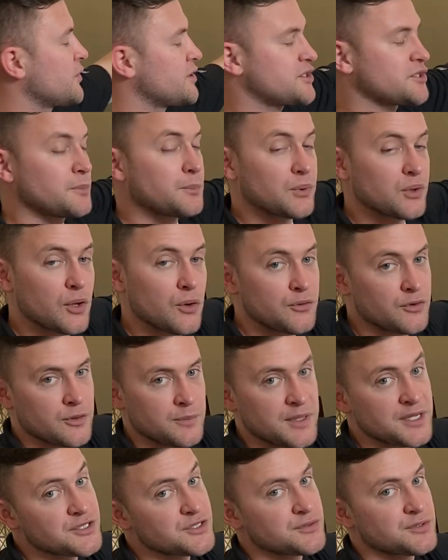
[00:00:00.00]
for us to blow
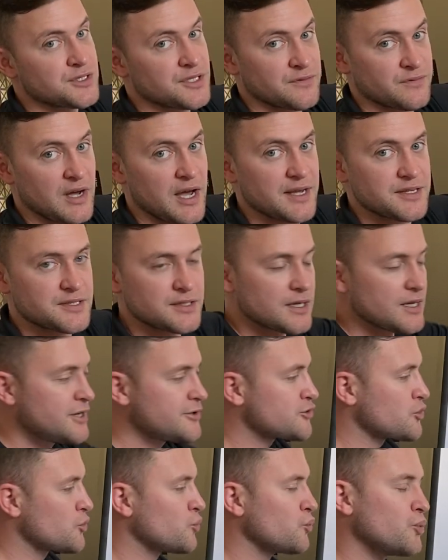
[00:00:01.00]
them into the device.
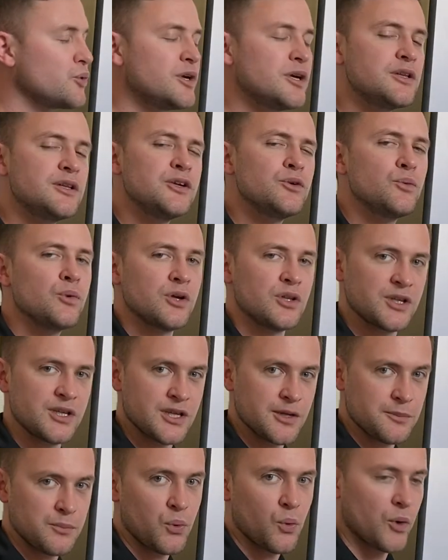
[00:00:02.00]
So really,
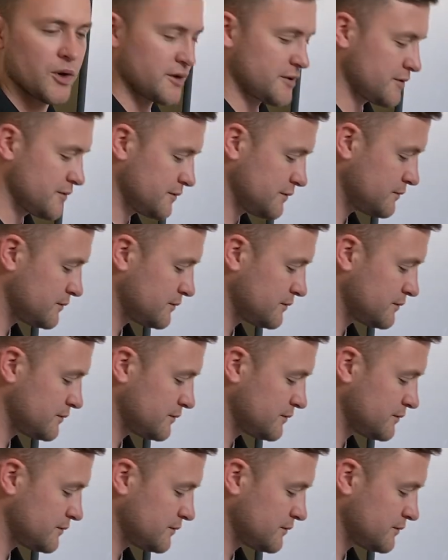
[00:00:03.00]
really important.